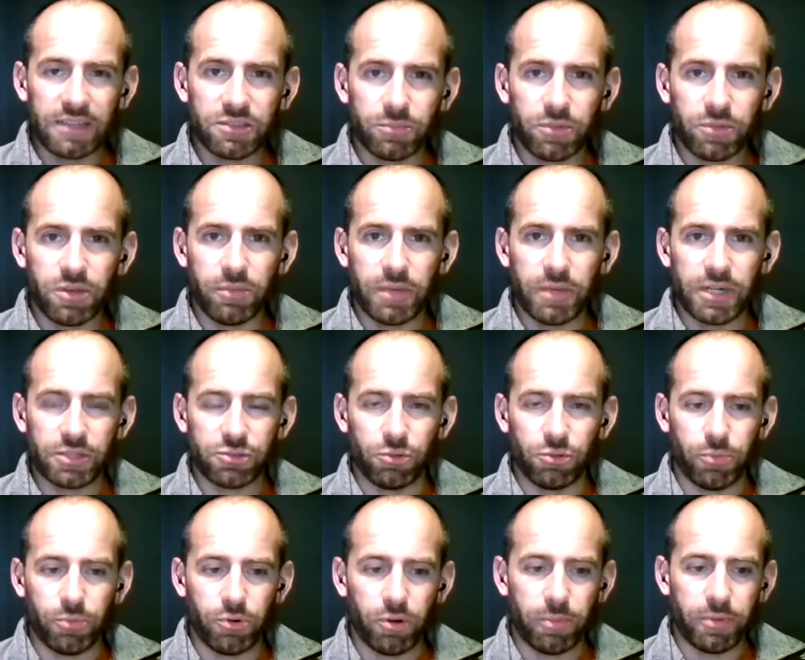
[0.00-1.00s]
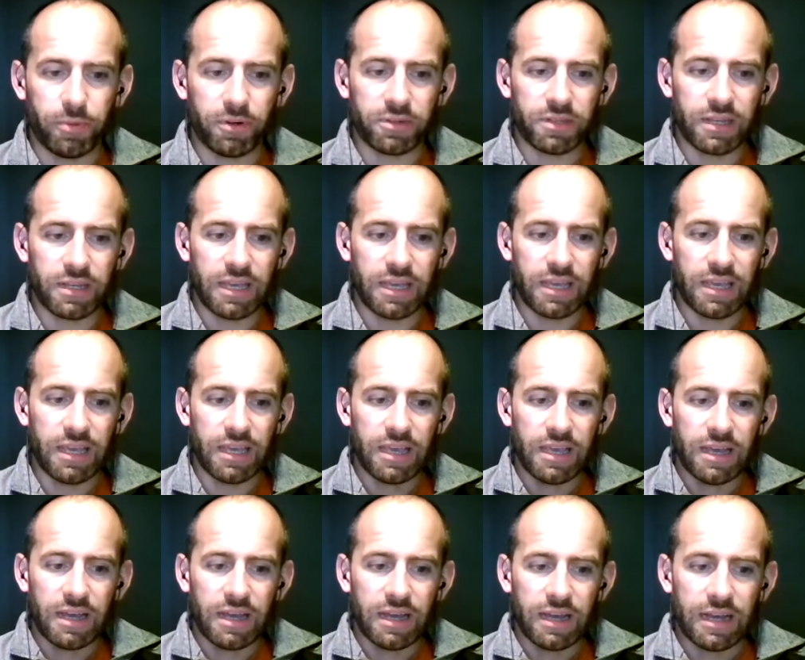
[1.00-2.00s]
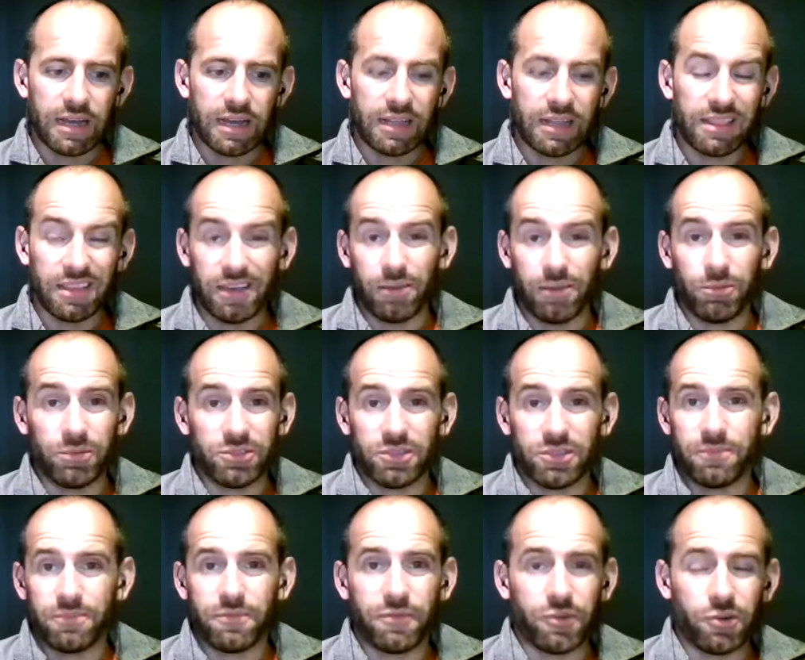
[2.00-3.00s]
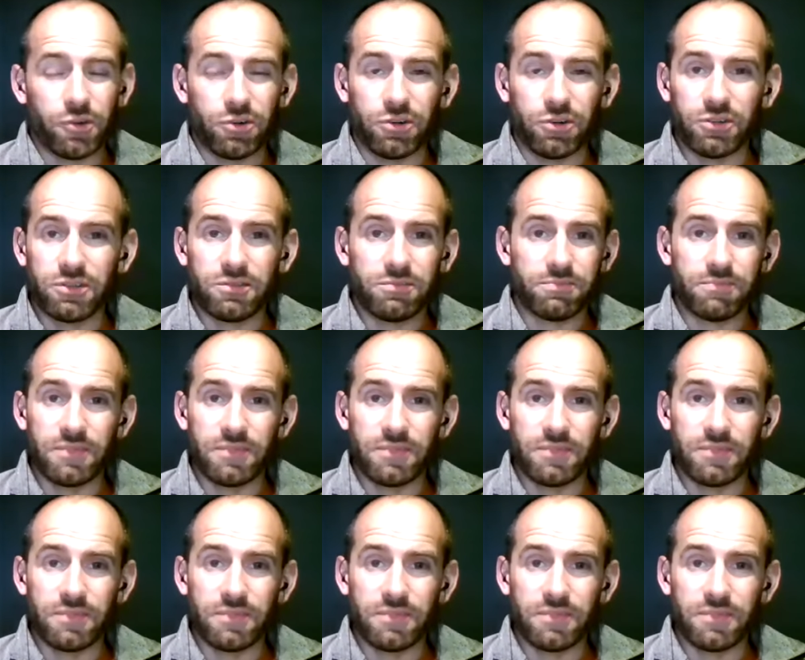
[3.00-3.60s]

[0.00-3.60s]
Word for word: some commercial property, and it was a fraud.